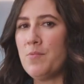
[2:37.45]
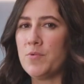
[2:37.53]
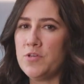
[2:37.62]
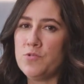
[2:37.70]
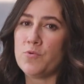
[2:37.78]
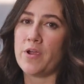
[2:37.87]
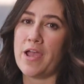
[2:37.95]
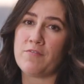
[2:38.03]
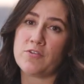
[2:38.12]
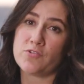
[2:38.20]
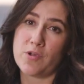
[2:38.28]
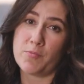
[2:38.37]
when you were having
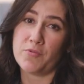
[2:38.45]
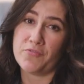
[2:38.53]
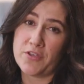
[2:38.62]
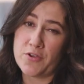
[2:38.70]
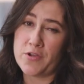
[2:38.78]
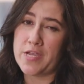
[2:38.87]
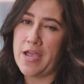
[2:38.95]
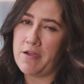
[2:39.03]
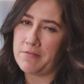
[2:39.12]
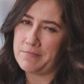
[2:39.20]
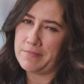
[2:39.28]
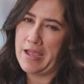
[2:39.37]
trouble figuring out
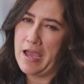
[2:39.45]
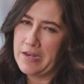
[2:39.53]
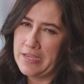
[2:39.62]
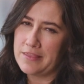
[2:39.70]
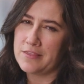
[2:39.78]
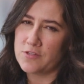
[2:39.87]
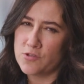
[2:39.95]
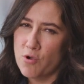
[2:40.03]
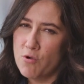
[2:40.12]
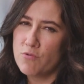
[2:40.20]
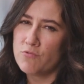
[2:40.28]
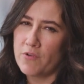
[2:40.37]
how to get the
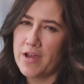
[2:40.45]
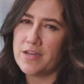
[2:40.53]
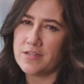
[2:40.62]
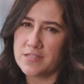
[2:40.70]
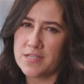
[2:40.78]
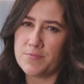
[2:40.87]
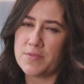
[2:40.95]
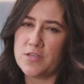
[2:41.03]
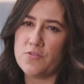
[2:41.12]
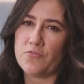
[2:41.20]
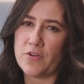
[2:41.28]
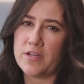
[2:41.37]
tone right in something
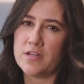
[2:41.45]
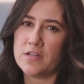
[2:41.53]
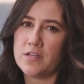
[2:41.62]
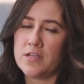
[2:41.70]
you've written?